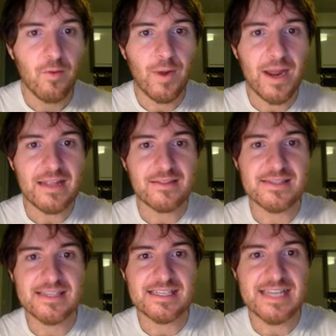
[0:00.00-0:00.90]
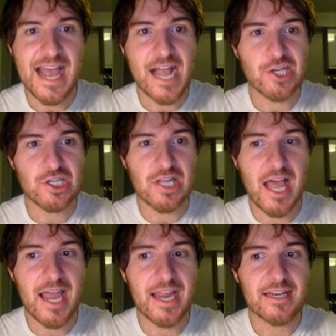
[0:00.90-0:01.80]
Wait, this is a dashed
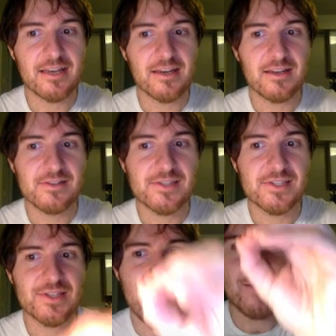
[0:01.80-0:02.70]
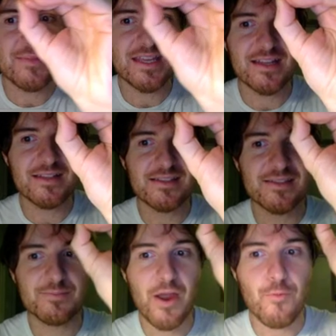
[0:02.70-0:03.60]
line. So that
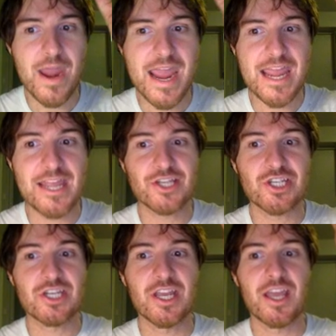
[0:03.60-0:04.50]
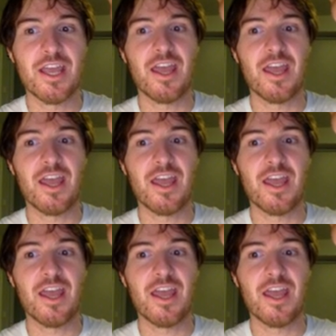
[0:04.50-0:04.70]
means my range